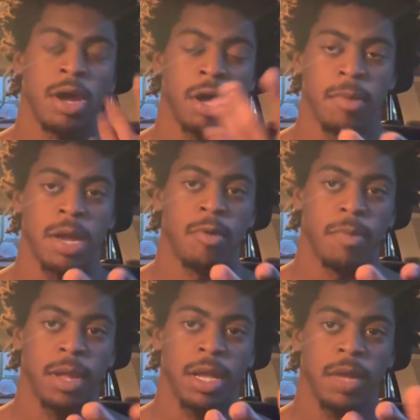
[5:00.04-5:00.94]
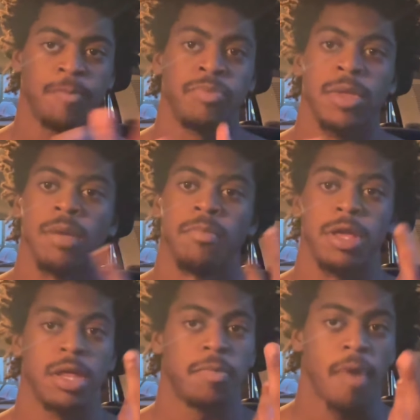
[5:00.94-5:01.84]
good bit of mobility, but
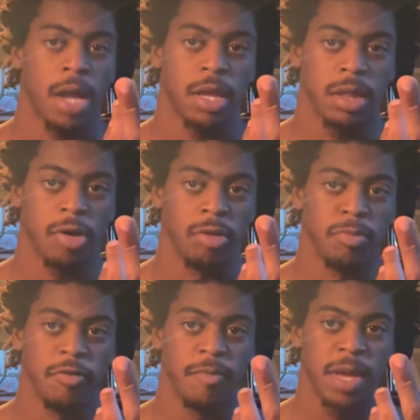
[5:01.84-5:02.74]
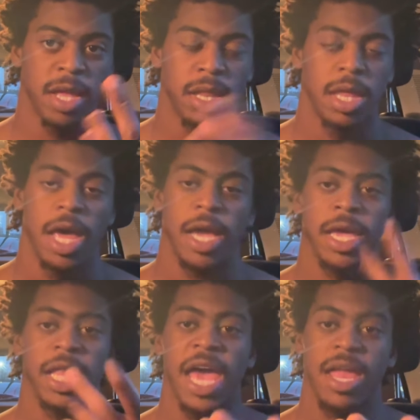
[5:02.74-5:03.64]
just practice those movements,
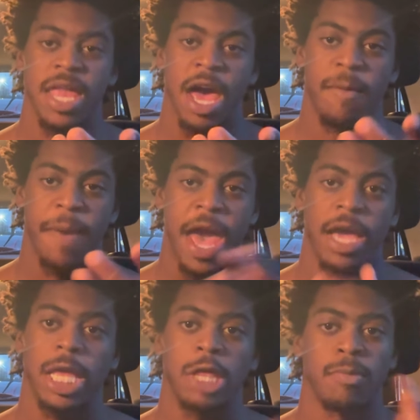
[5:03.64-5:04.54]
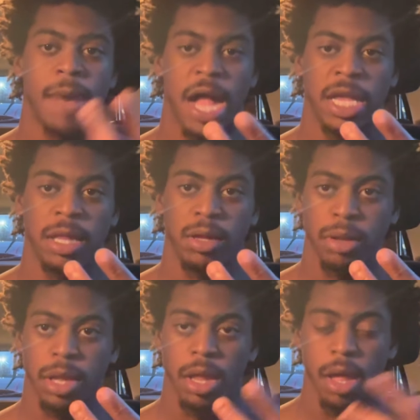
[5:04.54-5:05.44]
get that down pat, get your body
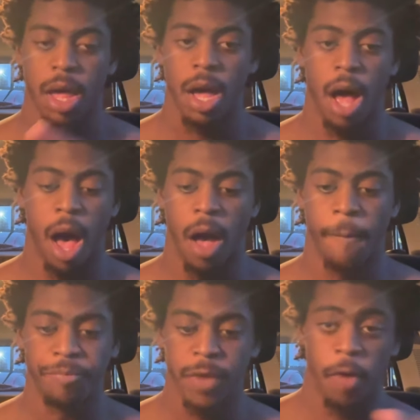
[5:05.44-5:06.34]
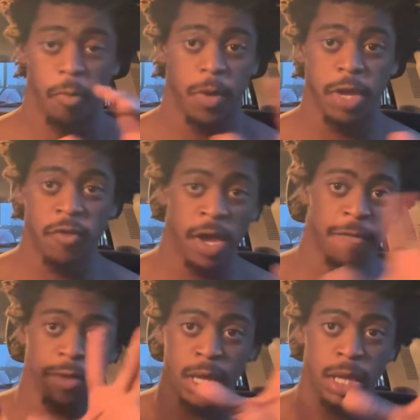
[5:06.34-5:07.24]
loose. Uh, when we train
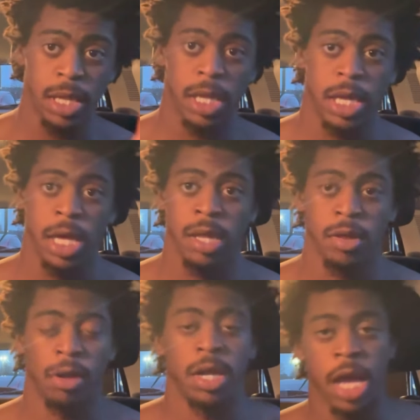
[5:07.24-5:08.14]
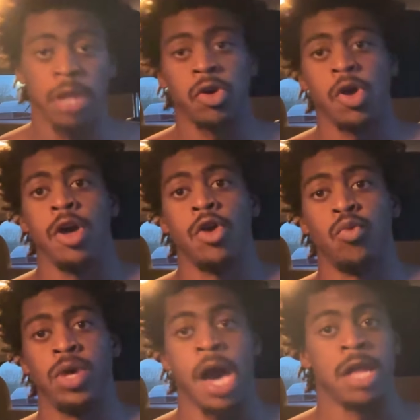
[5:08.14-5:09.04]
for these six things all together,
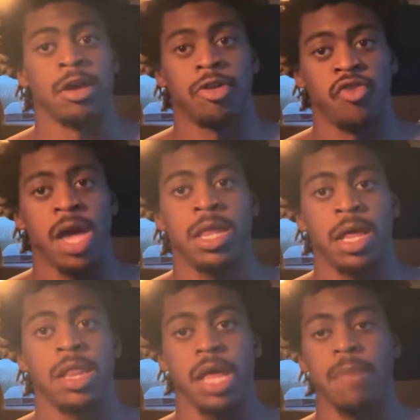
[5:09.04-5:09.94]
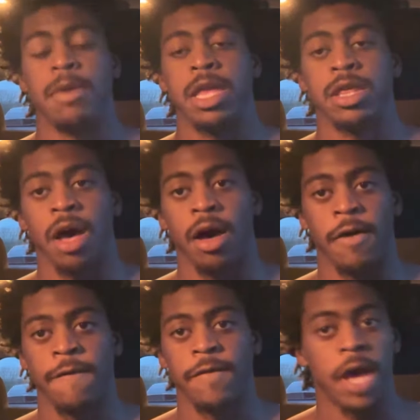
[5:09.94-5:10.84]
we kind of create this image
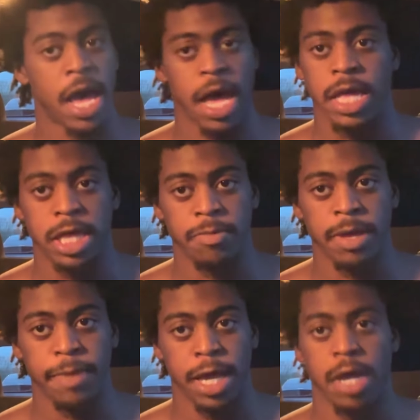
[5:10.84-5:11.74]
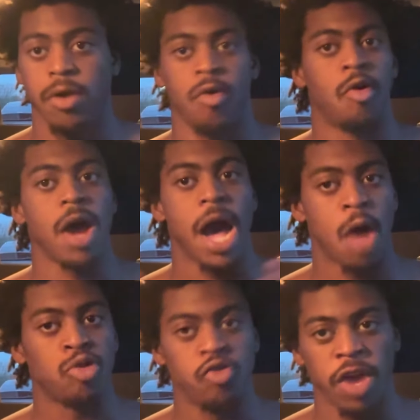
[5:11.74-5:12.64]
of GPP or
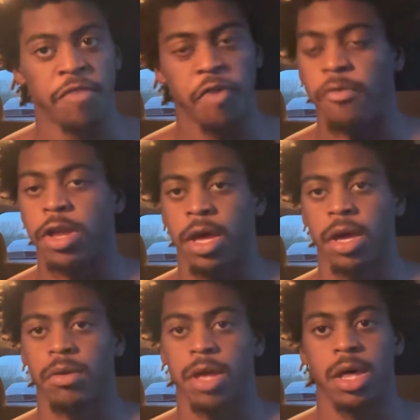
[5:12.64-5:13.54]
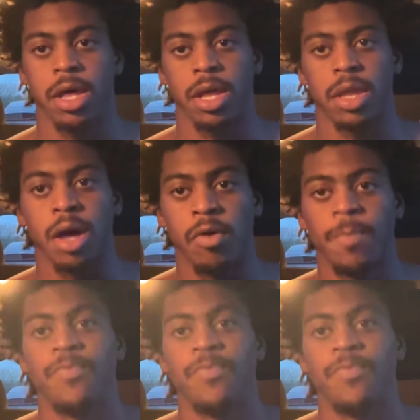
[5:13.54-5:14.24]
how to train for everything. So